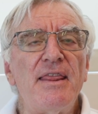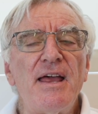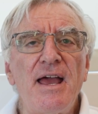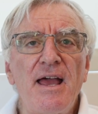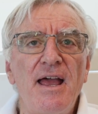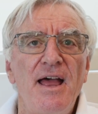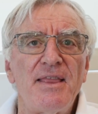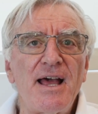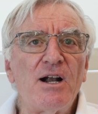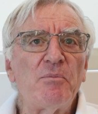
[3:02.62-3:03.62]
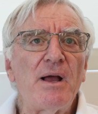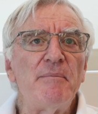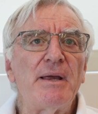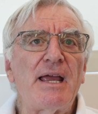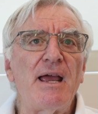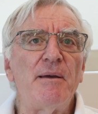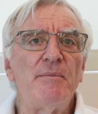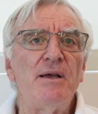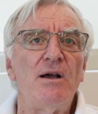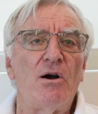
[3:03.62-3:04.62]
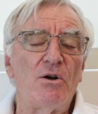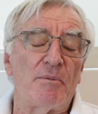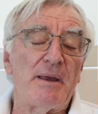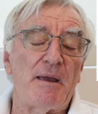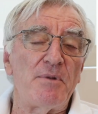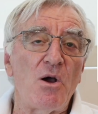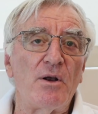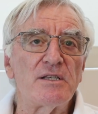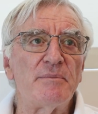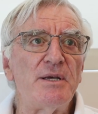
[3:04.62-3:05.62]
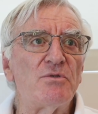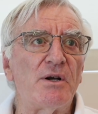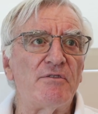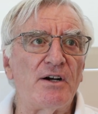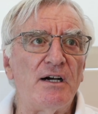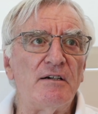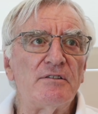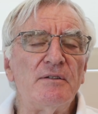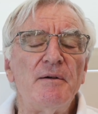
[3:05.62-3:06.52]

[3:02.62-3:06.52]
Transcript: that airplane became known as the B-25.